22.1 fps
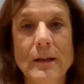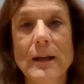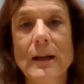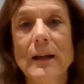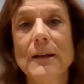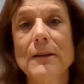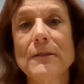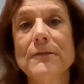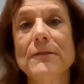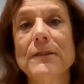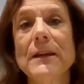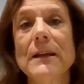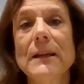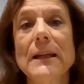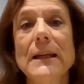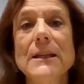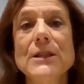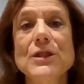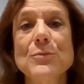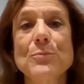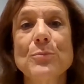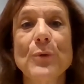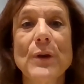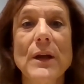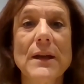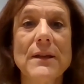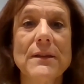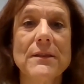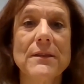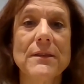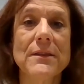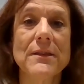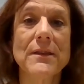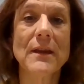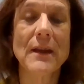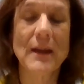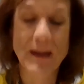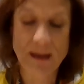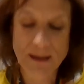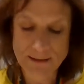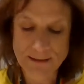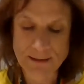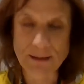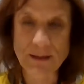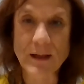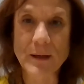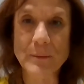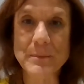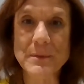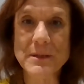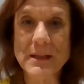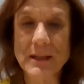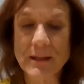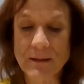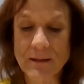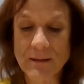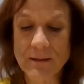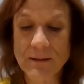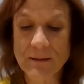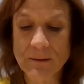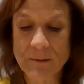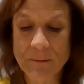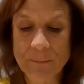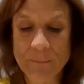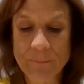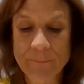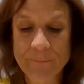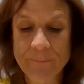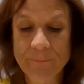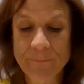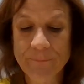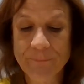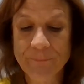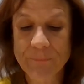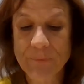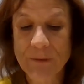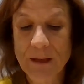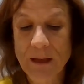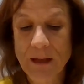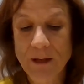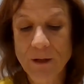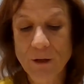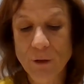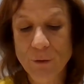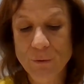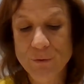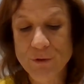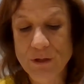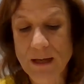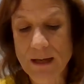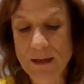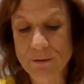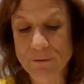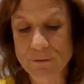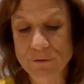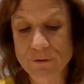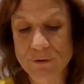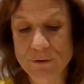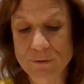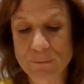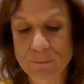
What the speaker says: Feel each breath as it comes in and goes out.